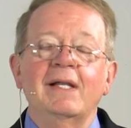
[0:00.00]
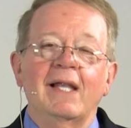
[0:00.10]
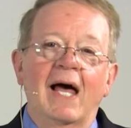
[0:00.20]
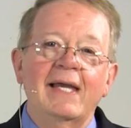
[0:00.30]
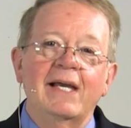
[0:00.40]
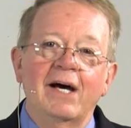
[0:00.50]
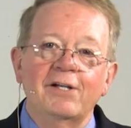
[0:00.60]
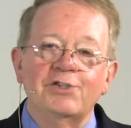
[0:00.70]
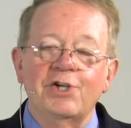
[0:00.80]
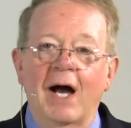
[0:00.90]
like
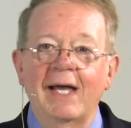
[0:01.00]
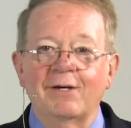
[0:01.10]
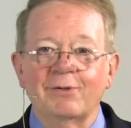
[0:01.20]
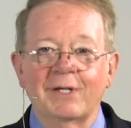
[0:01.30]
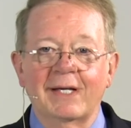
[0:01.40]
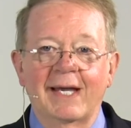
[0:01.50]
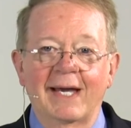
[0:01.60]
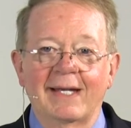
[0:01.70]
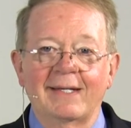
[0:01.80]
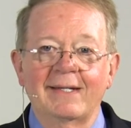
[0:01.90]
a child
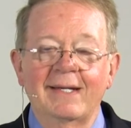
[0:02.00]
again,